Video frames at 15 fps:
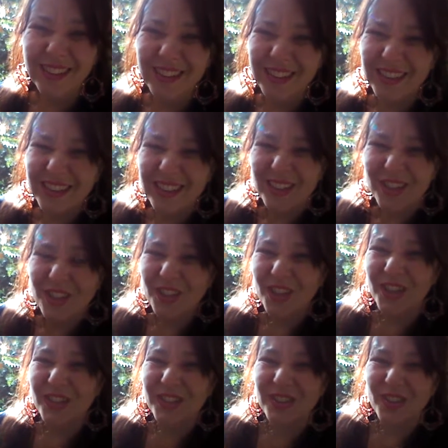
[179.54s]
this is
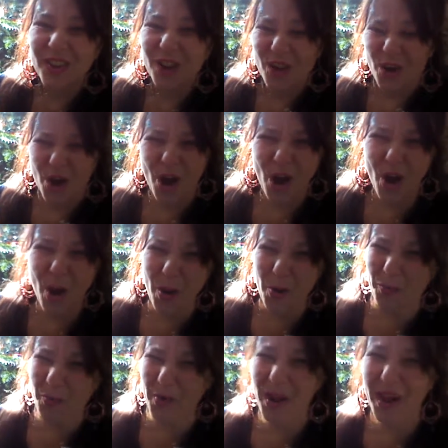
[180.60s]
just
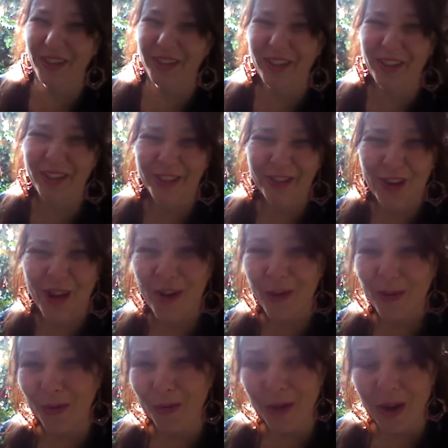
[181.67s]
how bad it is and how
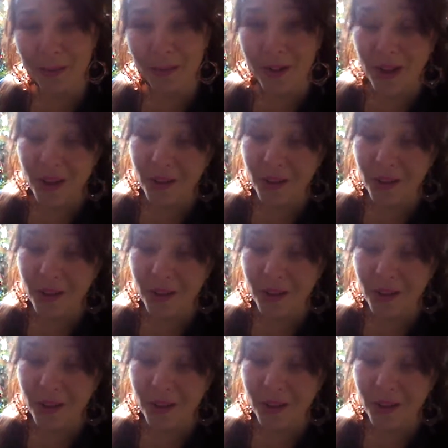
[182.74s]
corrupt.